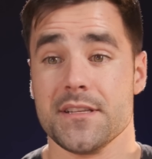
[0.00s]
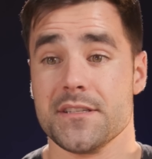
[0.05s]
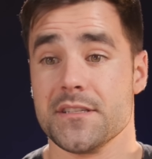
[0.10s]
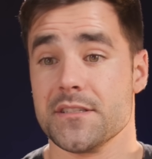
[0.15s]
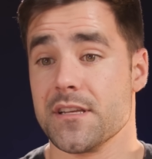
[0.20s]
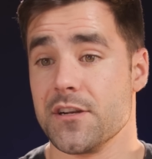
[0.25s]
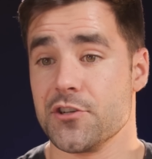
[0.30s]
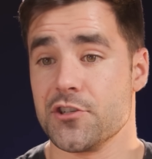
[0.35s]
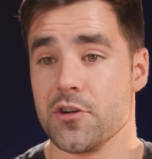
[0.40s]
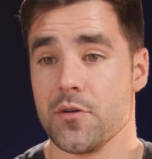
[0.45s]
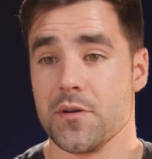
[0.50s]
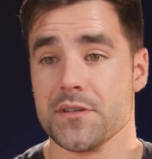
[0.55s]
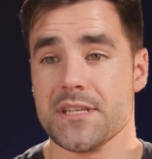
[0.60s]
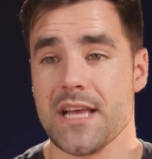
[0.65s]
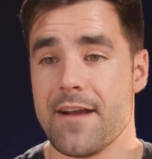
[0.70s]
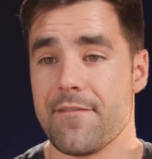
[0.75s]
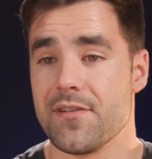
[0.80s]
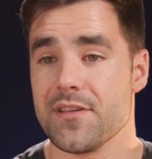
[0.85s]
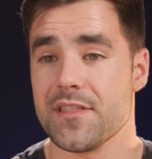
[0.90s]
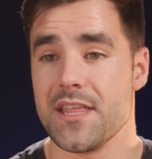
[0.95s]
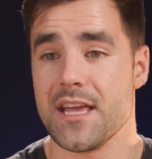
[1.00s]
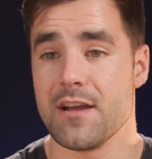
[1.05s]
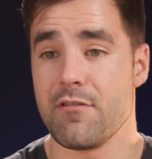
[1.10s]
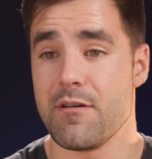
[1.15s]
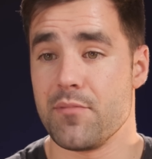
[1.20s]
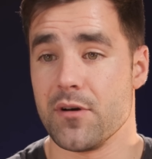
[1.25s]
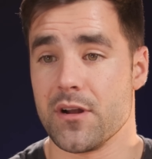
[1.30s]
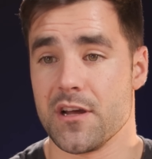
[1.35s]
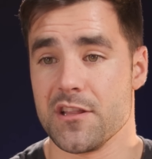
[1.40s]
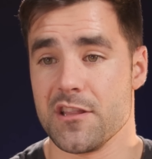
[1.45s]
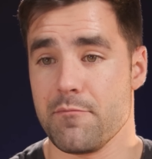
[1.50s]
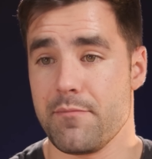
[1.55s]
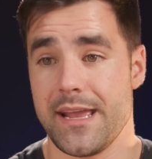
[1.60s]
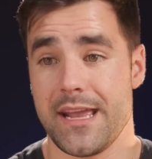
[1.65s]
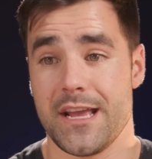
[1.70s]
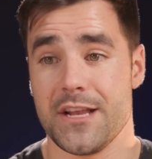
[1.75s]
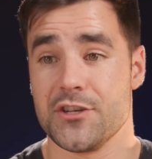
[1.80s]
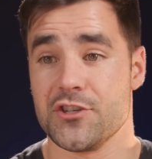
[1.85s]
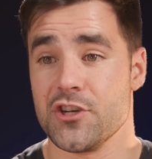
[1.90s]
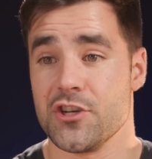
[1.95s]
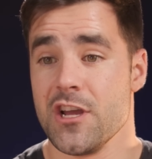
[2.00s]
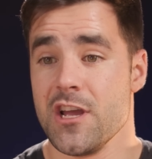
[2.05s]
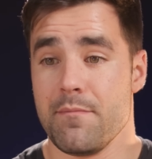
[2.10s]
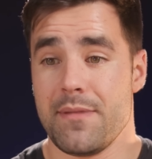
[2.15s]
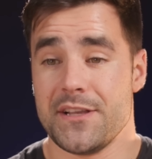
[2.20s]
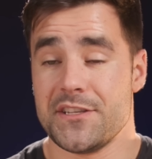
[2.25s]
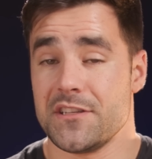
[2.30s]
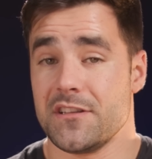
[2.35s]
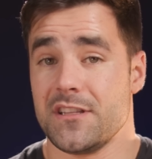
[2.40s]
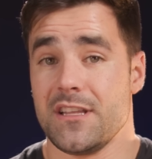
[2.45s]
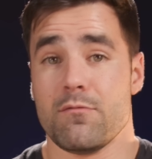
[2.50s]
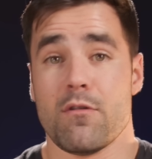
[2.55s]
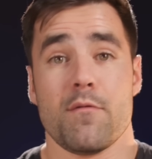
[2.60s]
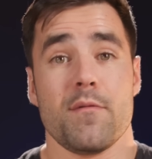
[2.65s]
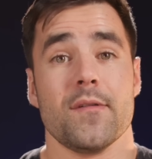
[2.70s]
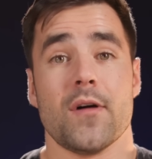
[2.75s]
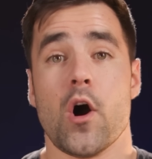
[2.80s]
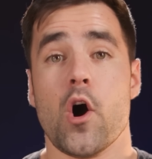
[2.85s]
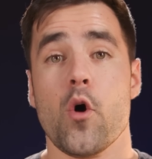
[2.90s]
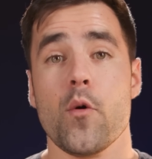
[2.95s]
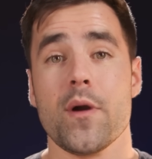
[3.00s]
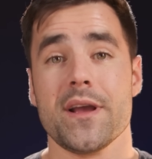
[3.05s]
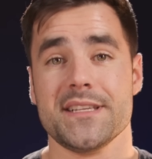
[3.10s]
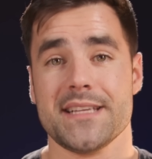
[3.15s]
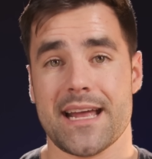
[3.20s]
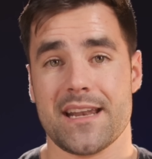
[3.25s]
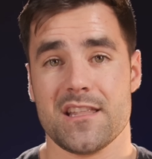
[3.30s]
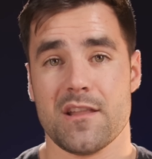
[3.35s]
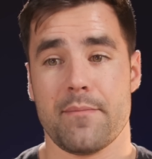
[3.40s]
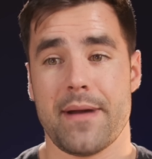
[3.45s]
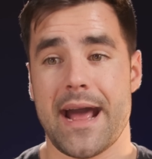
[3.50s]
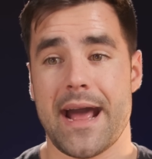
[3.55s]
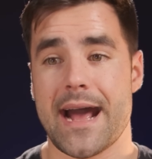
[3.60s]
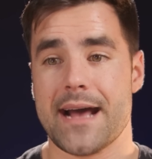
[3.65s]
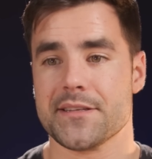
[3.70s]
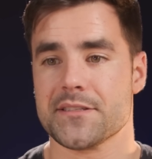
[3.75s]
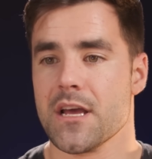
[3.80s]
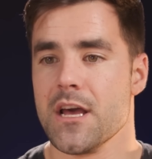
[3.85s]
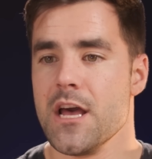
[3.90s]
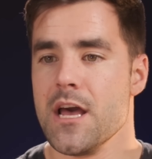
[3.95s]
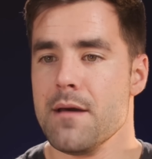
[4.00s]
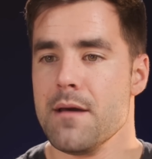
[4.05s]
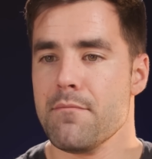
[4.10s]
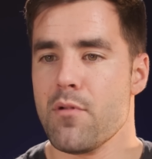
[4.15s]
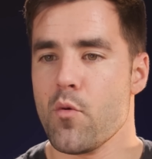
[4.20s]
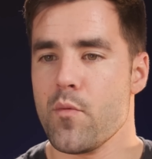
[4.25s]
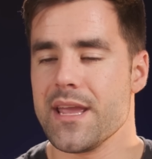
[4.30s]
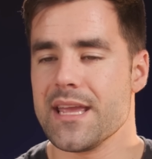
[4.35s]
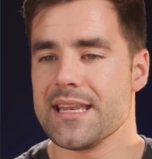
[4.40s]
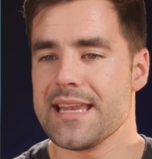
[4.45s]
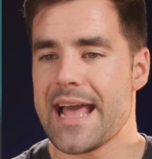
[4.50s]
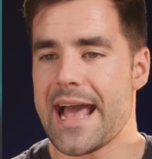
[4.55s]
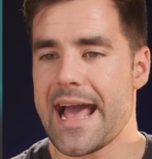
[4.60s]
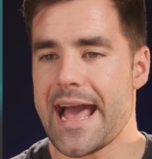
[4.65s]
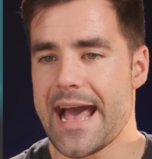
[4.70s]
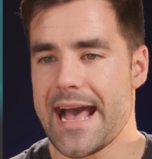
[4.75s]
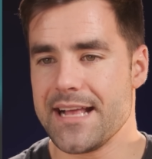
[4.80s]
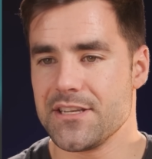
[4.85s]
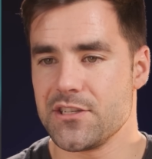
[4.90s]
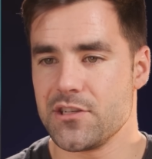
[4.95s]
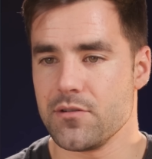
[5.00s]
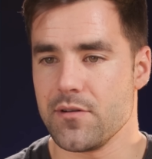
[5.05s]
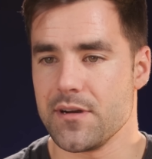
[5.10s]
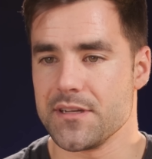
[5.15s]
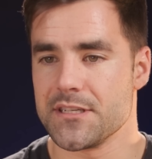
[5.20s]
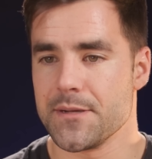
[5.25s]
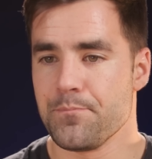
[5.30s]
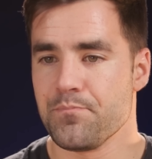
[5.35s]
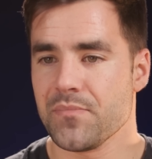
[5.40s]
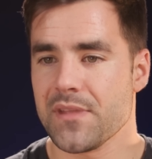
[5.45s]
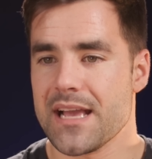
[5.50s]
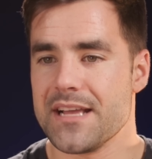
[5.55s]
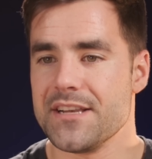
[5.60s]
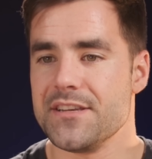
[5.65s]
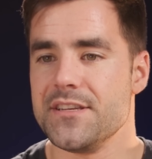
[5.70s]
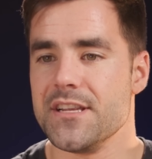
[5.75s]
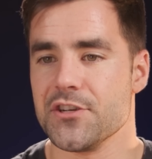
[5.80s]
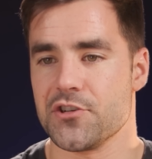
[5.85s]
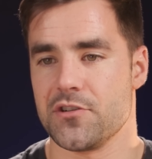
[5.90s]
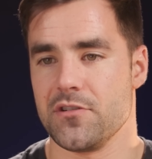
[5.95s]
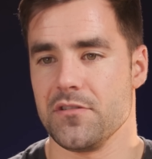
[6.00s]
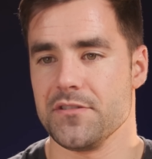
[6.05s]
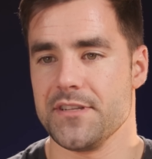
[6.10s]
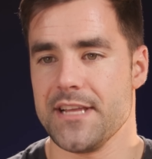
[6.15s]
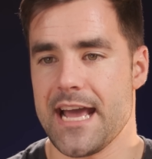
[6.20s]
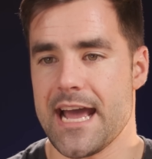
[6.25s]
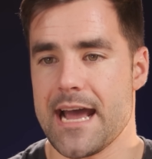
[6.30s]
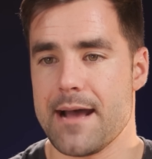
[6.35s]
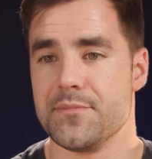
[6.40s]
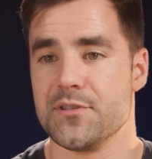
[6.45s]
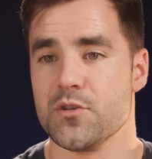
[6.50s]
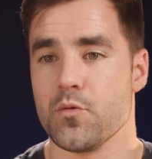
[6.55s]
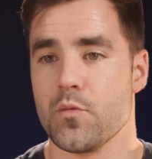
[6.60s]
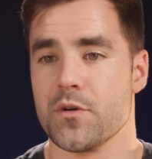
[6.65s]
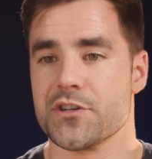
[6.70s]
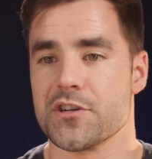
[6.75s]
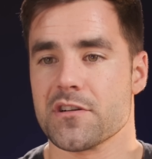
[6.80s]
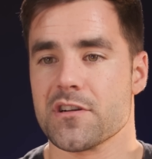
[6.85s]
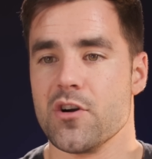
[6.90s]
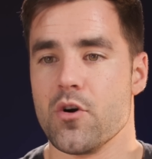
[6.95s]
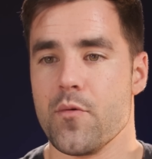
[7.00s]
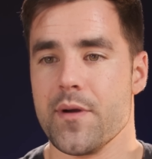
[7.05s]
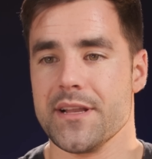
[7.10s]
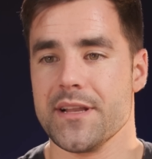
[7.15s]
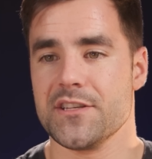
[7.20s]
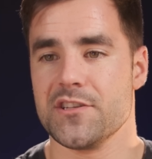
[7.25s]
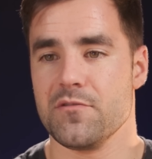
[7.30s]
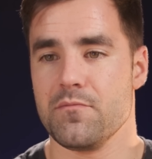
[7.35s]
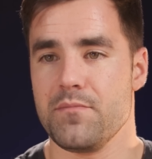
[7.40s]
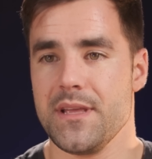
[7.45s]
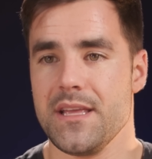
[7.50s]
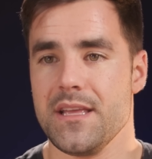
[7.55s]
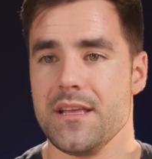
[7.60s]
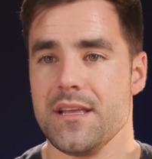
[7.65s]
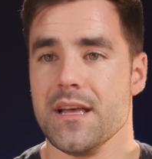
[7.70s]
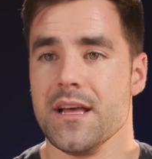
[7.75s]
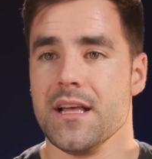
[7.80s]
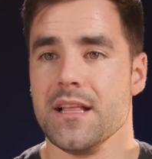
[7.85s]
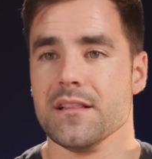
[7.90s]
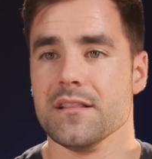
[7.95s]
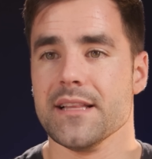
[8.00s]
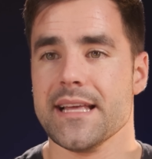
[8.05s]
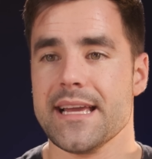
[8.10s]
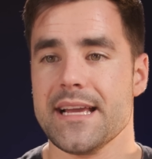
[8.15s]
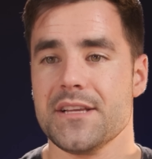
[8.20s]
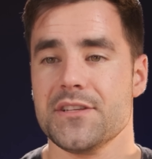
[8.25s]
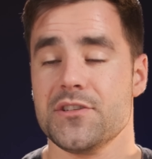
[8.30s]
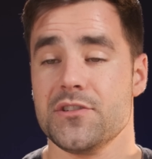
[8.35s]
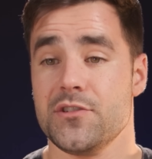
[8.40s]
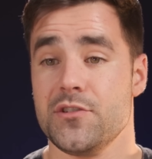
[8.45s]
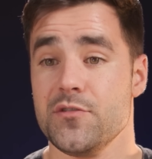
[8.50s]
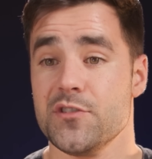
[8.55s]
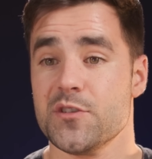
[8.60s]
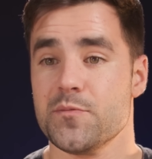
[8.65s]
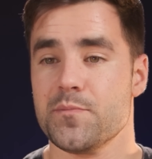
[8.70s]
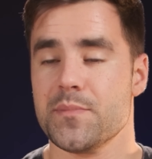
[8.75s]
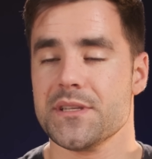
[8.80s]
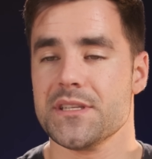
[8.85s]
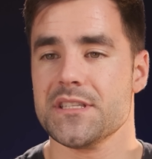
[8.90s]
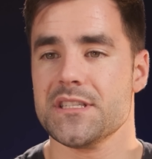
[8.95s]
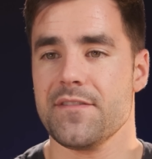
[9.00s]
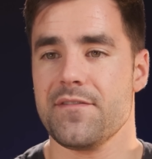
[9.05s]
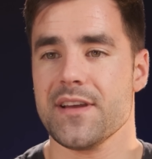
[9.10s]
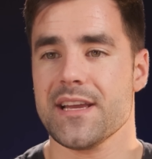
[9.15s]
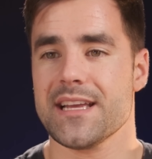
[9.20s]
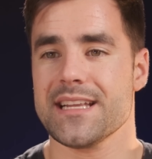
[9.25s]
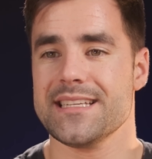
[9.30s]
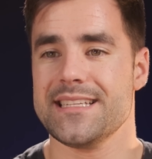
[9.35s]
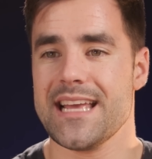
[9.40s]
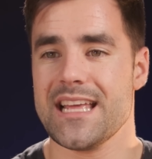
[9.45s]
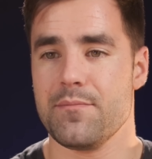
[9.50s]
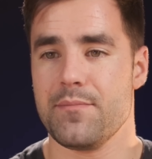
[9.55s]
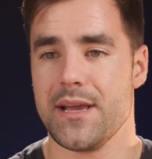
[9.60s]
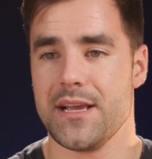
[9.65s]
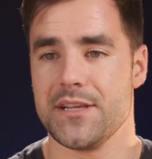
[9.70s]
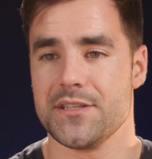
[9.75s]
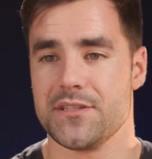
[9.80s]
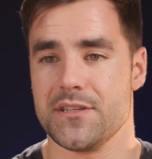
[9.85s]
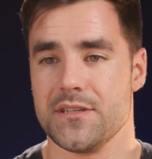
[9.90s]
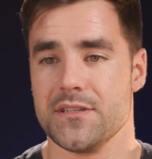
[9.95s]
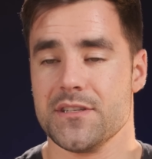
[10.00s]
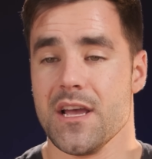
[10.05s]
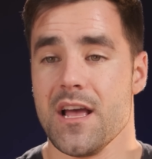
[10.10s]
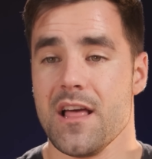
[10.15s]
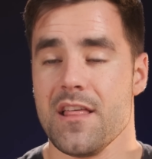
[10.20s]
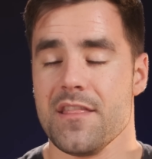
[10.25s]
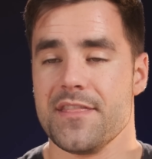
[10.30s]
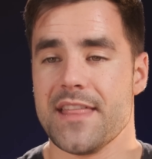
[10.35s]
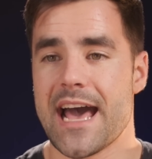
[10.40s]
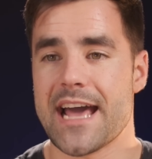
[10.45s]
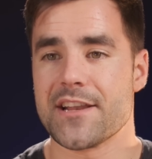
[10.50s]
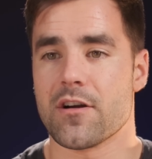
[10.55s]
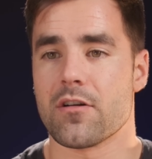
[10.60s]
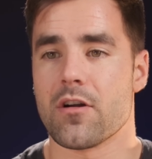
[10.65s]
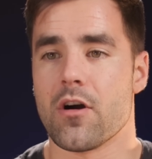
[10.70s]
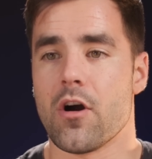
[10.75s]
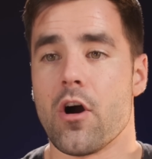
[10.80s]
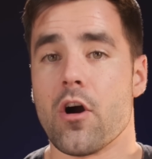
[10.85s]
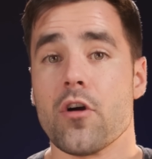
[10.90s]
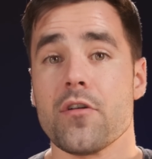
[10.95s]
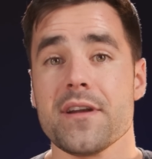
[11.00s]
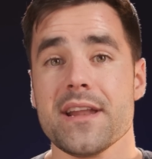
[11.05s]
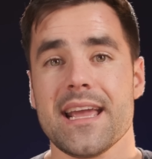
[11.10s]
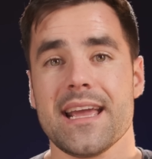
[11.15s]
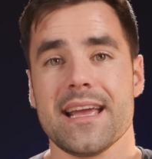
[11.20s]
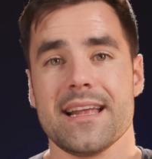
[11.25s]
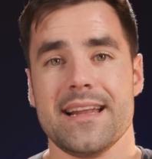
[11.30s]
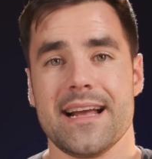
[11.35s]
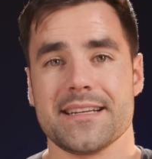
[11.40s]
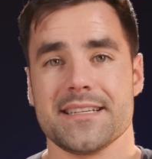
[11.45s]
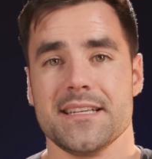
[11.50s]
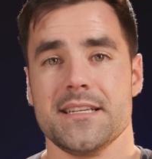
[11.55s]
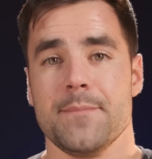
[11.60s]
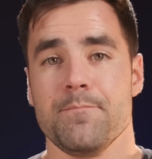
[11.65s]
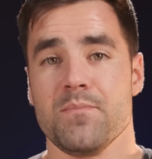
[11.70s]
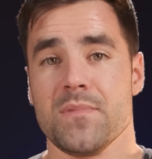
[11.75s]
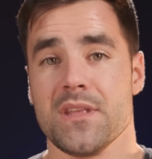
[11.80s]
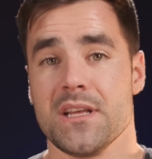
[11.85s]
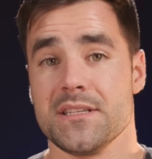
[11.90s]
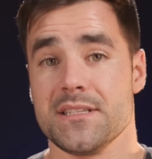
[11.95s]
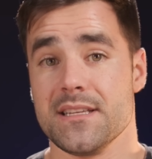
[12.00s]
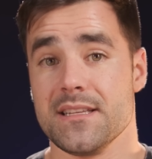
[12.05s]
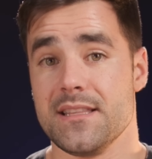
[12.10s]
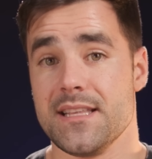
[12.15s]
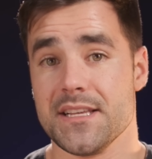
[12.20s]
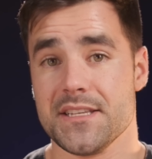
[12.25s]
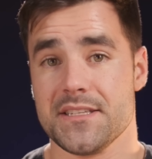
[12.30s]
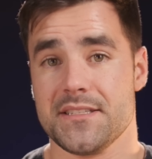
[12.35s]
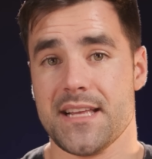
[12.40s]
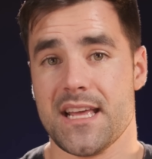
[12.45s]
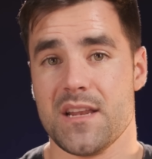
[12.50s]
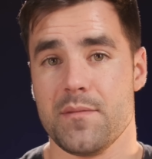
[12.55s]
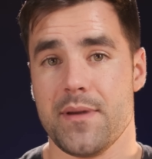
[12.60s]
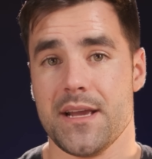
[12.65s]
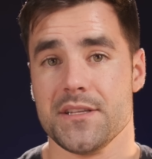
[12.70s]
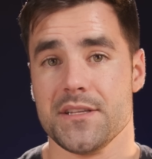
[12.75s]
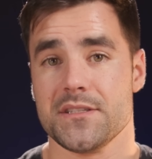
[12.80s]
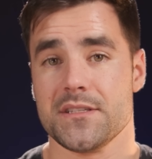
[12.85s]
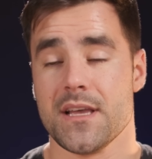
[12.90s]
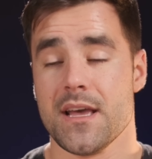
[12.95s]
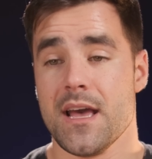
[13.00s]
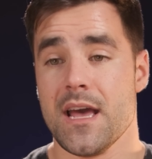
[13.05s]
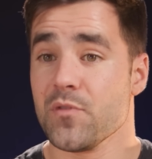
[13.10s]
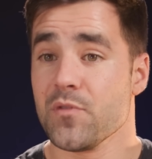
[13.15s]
This is gonna show us everything we put on the page, basically what we've always had in the past but we can add to it additional tabs, which are going to be links to specific databases that are already connected to this database.